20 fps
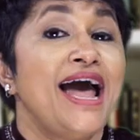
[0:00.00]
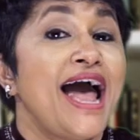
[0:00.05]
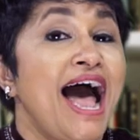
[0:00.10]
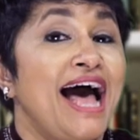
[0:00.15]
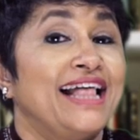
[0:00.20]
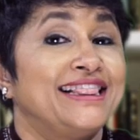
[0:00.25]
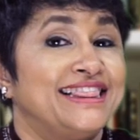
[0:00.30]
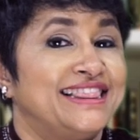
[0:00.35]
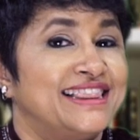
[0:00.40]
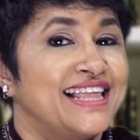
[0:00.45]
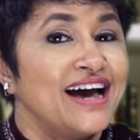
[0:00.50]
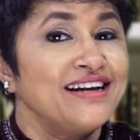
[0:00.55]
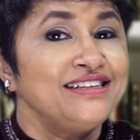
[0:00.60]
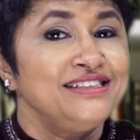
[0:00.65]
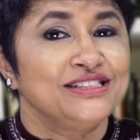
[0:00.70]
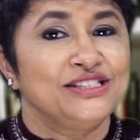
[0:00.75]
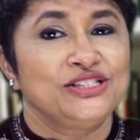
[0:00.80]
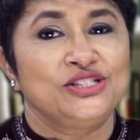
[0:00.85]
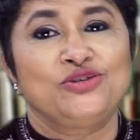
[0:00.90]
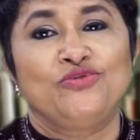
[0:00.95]
And that
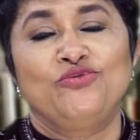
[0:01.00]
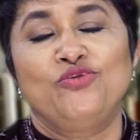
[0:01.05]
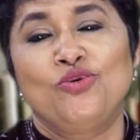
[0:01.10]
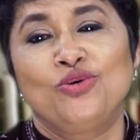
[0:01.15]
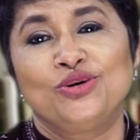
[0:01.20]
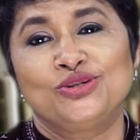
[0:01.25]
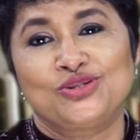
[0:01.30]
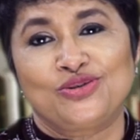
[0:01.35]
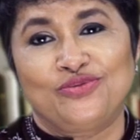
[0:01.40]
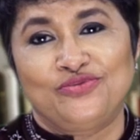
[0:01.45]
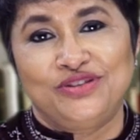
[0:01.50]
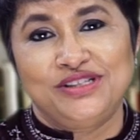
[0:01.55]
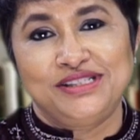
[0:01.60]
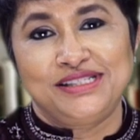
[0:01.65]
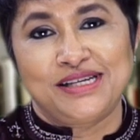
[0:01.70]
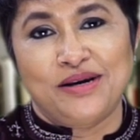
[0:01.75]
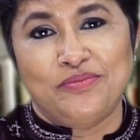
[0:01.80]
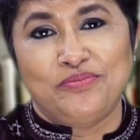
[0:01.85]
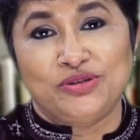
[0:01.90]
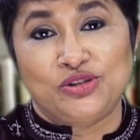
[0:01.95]
is the focus of this
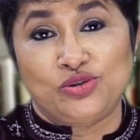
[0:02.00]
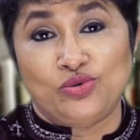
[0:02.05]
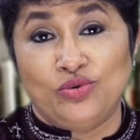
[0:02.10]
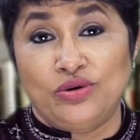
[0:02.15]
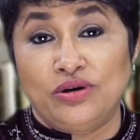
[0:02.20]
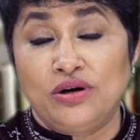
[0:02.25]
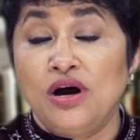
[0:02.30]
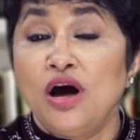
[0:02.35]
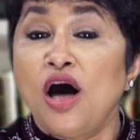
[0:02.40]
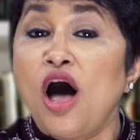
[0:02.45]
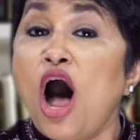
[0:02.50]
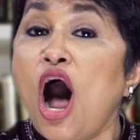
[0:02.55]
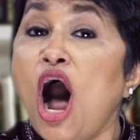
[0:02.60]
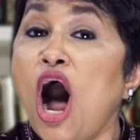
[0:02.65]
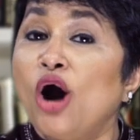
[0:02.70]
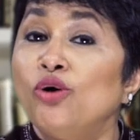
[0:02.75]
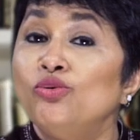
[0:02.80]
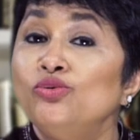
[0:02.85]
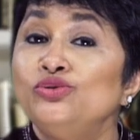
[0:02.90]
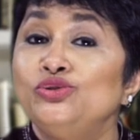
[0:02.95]
episode,
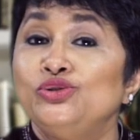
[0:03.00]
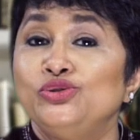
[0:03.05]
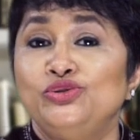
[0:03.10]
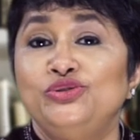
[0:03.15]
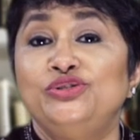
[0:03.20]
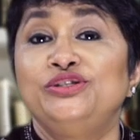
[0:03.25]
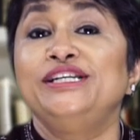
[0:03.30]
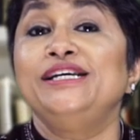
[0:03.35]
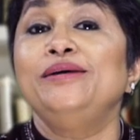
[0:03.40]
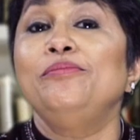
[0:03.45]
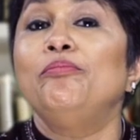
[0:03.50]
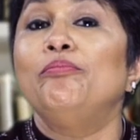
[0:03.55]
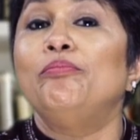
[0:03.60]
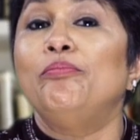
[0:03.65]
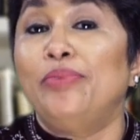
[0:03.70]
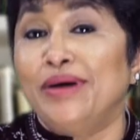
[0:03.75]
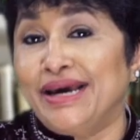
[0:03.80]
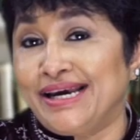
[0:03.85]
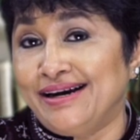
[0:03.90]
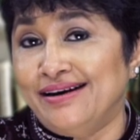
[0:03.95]
How to Dream
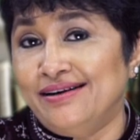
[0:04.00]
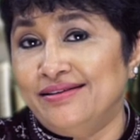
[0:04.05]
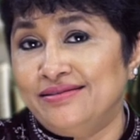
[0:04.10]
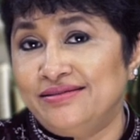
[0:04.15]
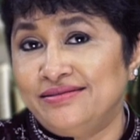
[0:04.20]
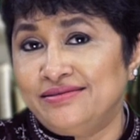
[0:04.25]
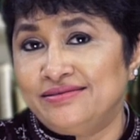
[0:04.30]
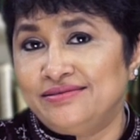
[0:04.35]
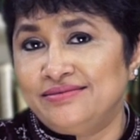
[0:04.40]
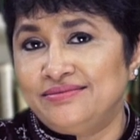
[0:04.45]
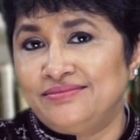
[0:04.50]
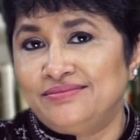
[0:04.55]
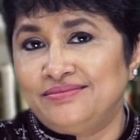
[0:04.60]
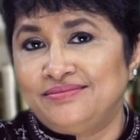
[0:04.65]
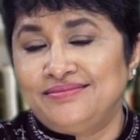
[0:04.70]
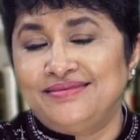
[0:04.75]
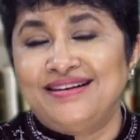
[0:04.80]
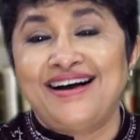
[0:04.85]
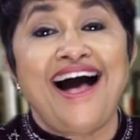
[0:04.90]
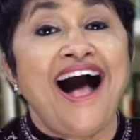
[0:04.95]
Big.
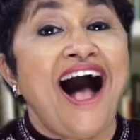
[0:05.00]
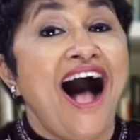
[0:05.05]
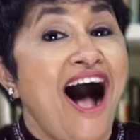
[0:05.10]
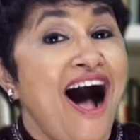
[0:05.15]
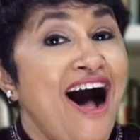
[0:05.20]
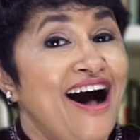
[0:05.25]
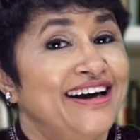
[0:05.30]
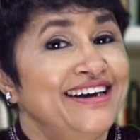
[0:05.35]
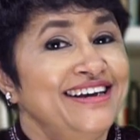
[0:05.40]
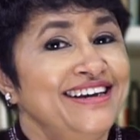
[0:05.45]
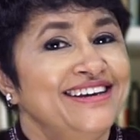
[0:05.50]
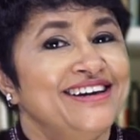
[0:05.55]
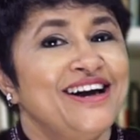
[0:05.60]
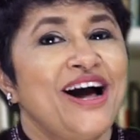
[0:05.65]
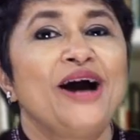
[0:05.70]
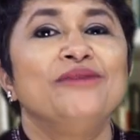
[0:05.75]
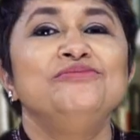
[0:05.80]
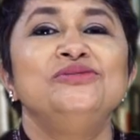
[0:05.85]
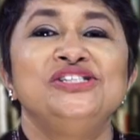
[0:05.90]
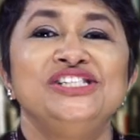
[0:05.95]
Hi,
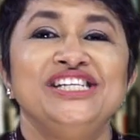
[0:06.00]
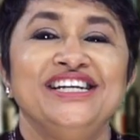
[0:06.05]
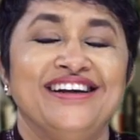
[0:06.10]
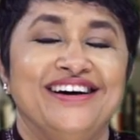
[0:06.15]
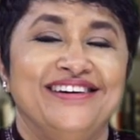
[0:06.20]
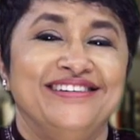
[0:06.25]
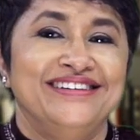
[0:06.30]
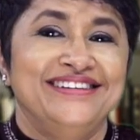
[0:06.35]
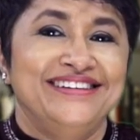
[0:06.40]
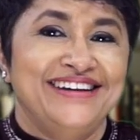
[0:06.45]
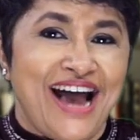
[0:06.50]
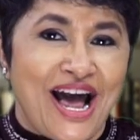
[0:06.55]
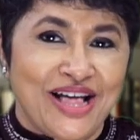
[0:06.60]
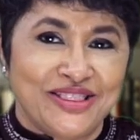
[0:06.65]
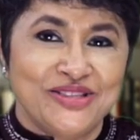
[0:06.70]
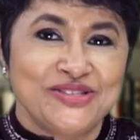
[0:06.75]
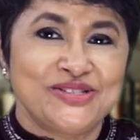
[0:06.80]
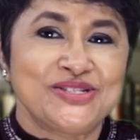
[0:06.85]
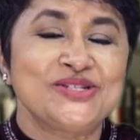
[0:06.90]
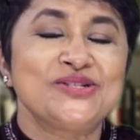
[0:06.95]
I'm Sheila and
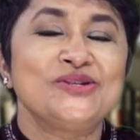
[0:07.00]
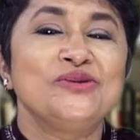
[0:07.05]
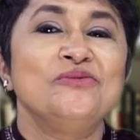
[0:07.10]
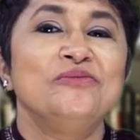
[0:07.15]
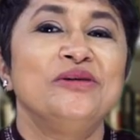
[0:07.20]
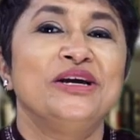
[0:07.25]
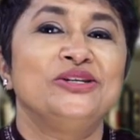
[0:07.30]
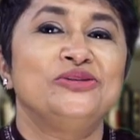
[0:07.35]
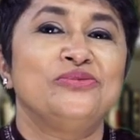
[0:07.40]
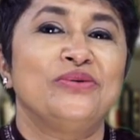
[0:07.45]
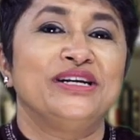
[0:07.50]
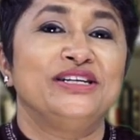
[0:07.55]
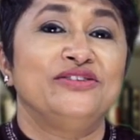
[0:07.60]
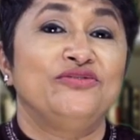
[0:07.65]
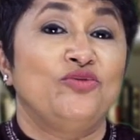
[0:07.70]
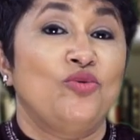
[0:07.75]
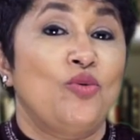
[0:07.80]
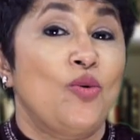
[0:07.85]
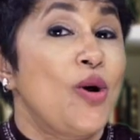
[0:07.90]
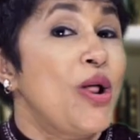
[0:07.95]
this is Lumiere
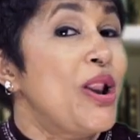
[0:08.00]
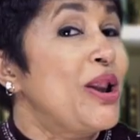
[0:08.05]
24.